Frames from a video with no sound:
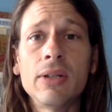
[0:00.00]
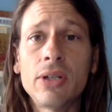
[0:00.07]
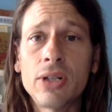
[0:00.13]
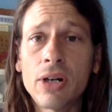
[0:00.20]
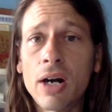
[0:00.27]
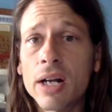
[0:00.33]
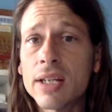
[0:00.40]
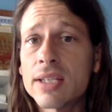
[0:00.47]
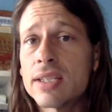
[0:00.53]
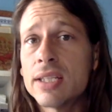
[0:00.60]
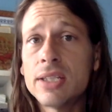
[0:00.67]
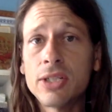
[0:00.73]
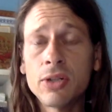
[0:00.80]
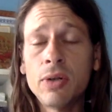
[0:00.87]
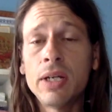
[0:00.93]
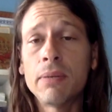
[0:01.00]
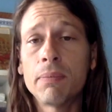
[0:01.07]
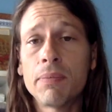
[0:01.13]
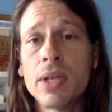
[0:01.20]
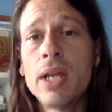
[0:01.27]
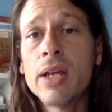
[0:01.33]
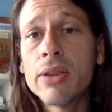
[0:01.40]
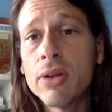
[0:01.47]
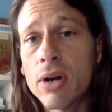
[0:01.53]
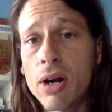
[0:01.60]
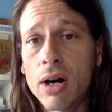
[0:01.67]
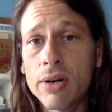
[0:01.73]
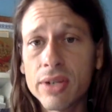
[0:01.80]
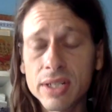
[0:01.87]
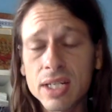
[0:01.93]
You're honestly doing the
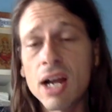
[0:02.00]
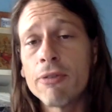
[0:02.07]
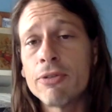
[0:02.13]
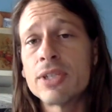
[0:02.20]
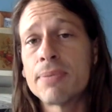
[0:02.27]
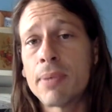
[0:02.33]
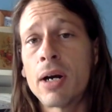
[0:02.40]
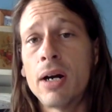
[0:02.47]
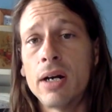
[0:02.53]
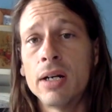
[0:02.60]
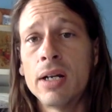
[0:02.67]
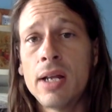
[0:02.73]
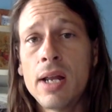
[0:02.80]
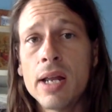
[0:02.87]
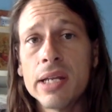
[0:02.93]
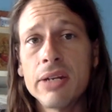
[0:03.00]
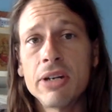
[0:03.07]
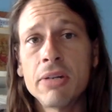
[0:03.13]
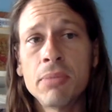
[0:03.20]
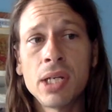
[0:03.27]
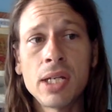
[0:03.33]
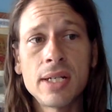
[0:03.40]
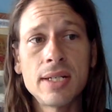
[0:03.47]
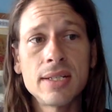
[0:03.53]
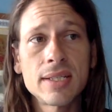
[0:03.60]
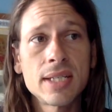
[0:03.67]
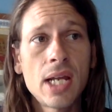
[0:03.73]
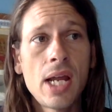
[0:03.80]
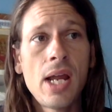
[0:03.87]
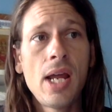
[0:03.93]
hard, the toughest part. You know what I mean?
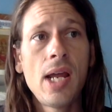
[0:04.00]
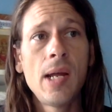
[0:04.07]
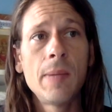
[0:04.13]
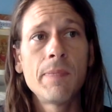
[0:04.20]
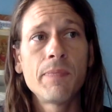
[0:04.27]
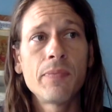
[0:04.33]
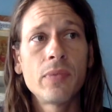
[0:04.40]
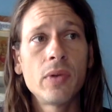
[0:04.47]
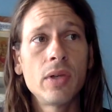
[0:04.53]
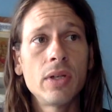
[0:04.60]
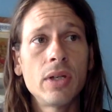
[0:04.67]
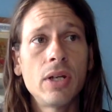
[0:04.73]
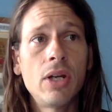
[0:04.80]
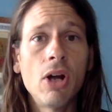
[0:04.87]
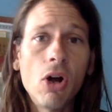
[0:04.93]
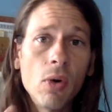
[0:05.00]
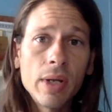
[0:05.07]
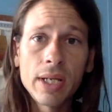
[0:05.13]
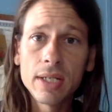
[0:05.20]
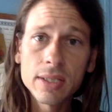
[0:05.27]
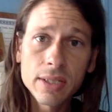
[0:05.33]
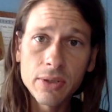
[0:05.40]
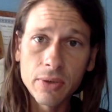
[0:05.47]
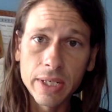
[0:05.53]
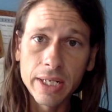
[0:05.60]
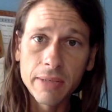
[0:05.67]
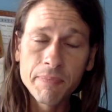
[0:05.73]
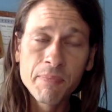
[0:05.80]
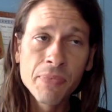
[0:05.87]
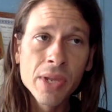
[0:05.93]
Is going into
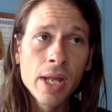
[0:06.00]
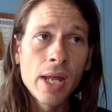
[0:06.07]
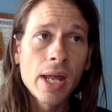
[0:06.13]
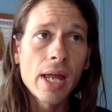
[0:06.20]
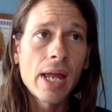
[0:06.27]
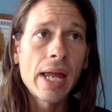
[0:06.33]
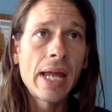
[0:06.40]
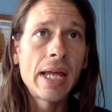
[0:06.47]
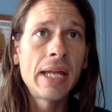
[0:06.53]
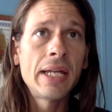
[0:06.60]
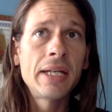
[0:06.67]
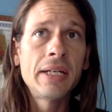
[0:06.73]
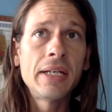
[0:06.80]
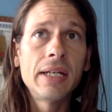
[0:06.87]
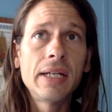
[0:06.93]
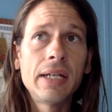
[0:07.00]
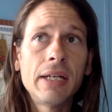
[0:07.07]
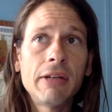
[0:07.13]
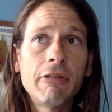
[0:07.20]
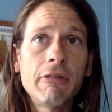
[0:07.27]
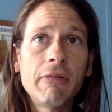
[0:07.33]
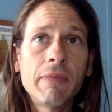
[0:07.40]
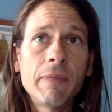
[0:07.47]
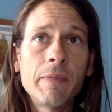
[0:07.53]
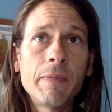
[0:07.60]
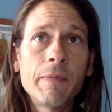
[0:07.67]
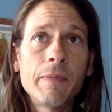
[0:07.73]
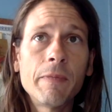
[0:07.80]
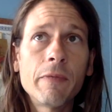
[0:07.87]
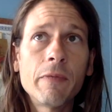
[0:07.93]
it and
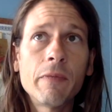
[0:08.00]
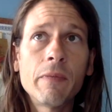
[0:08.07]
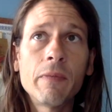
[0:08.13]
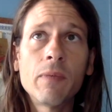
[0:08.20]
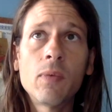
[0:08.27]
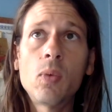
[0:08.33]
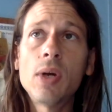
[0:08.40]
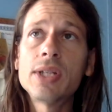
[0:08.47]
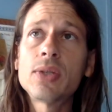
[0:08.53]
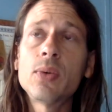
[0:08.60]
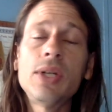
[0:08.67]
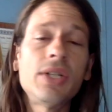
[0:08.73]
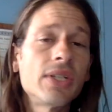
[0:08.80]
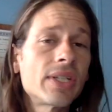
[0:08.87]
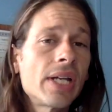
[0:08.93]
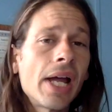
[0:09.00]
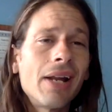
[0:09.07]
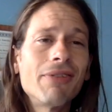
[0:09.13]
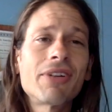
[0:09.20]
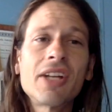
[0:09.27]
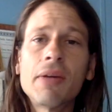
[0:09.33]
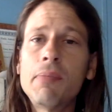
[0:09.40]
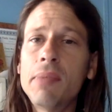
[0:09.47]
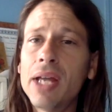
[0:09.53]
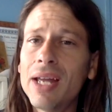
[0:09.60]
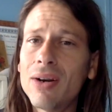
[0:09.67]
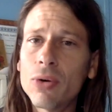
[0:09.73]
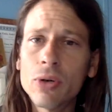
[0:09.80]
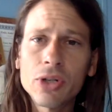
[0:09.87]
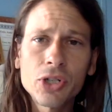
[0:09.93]
once we just kind of
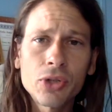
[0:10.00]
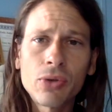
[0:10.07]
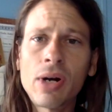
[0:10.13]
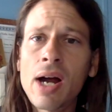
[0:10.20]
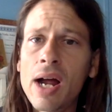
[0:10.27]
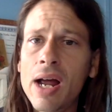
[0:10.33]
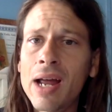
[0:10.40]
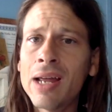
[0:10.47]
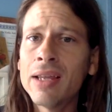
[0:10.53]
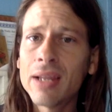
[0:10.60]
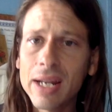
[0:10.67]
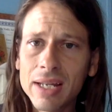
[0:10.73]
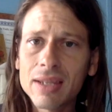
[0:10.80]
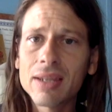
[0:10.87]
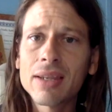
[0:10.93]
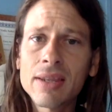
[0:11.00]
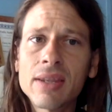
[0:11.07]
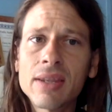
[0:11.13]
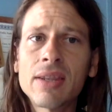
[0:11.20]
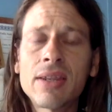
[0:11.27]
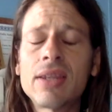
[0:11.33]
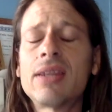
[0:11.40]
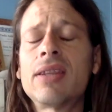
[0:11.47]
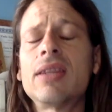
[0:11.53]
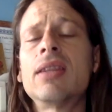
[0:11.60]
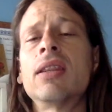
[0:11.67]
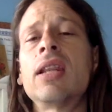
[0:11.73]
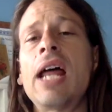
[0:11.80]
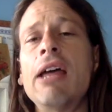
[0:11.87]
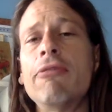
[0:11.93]
commit or try like the
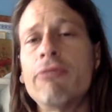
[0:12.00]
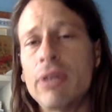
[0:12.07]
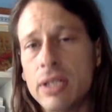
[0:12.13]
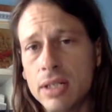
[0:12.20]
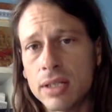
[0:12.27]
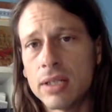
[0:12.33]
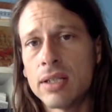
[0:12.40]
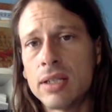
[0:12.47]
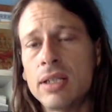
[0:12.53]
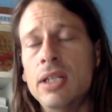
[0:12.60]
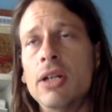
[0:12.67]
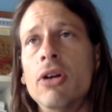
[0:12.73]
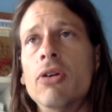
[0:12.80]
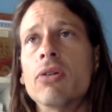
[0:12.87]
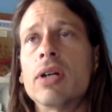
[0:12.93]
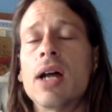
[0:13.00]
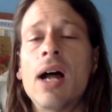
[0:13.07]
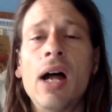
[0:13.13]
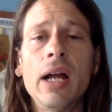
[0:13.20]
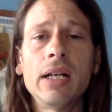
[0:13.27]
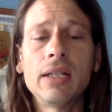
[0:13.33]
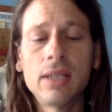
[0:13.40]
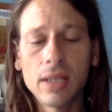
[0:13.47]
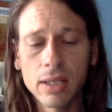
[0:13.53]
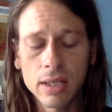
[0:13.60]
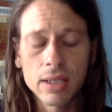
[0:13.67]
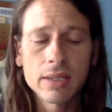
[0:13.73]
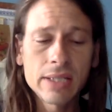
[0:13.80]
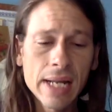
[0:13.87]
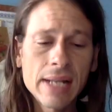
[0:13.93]
life and you know god
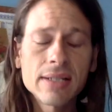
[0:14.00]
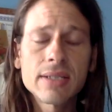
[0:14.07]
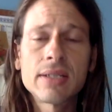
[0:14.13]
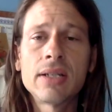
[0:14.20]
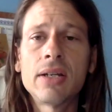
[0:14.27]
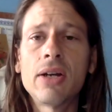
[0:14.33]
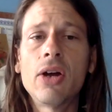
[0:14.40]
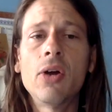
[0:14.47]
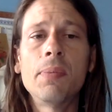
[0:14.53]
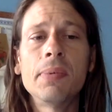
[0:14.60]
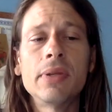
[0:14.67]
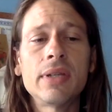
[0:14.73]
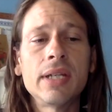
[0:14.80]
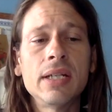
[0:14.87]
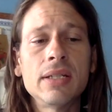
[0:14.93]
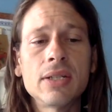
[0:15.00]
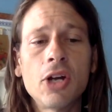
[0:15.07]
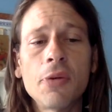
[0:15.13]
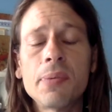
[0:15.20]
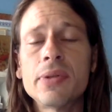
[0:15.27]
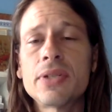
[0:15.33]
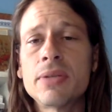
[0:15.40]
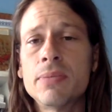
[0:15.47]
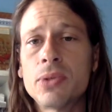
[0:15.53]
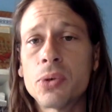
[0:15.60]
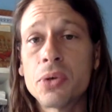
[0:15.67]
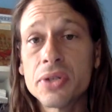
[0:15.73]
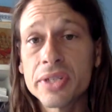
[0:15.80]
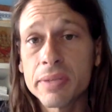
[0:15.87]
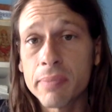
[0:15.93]
tends to open things open some
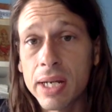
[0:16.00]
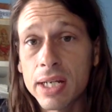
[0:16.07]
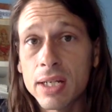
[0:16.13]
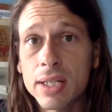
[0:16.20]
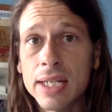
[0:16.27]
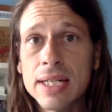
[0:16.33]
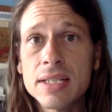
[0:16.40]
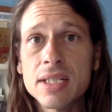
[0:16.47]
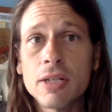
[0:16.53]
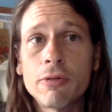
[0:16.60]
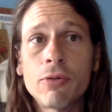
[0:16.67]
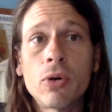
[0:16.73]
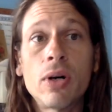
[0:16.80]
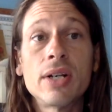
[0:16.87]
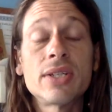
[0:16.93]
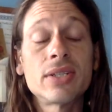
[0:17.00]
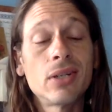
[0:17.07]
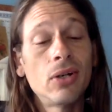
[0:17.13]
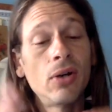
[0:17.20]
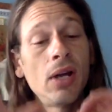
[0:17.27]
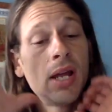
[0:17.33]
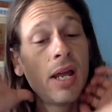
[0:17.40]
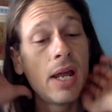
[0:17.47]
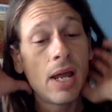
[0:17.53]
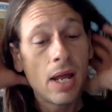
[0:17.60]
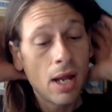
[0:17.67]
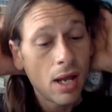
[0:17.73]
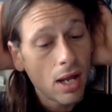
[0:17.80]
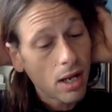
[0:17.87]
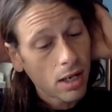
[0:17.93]
doors and make it easier for us so
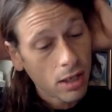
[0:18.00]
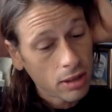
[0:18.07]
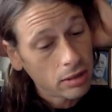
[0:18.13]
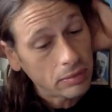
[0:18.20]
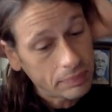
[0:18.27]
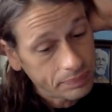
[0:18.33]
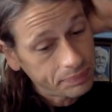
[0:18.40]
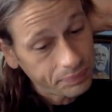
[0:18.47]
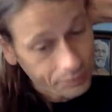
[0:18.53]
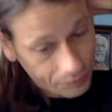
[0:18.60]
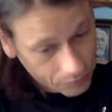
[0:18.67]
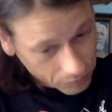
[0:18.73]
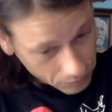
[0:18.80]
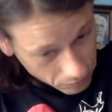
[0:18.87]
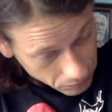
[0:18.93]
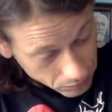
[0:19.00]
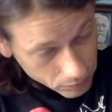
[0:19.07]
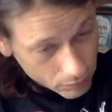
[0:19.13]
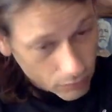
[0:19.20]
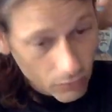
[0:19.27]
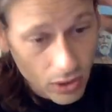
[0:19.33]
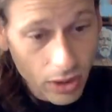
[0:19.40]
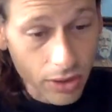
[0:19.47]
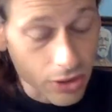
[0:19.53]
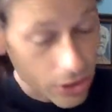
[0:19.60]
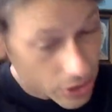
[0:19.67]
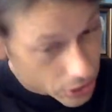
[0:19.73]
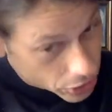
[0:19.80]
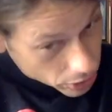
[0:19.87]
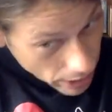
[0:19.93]
um
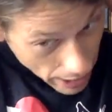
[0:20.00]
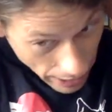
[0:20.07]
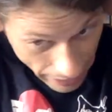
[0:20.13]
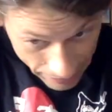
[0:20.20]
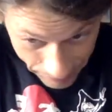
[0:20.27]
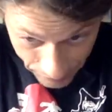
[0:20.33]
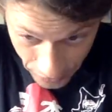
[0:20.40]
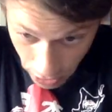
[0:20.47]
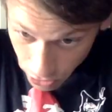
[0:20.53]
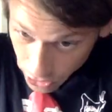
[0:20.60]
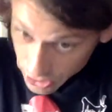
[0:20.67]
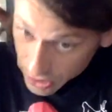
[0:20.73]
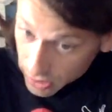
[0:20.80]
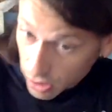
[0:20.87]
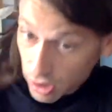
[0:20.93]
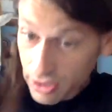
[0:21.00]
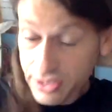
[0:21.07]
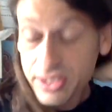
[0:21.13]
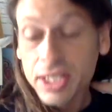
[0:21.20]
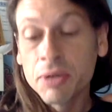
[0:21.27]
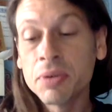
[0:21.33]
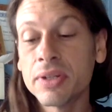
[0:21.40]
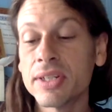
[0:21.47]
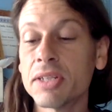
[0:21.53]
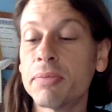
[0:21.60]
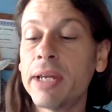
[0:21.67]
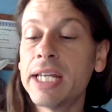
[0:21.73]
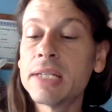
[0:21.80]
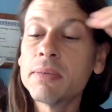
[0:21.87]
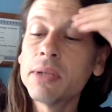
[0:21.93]
just try you just honestly with this
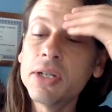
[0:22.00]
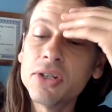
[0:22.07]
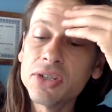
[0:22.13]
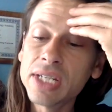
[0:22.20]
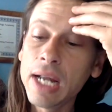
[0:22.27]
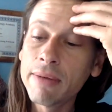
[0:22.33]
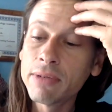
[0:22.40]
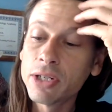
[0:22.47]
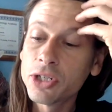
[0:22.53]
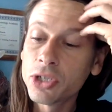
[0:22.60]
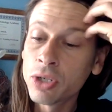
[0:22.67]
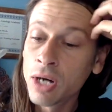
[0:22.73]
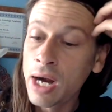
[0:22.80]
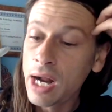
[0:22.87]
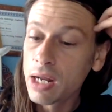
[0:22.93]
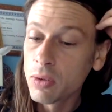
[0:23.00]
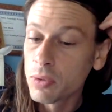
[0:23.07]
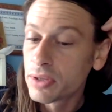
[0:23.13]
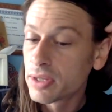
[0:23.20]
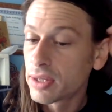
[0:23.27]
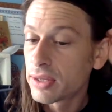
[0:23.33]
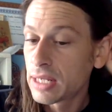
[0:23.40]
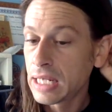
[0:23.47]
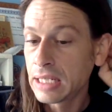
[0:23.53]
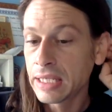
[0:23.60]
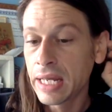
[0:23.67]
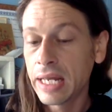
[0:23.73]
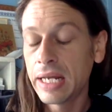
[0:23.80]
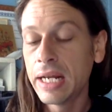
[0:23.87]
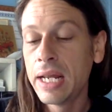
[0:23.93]
placement you just have to try with the thing
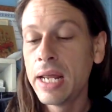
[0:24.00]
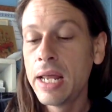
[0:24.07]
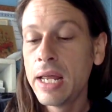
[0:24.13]
that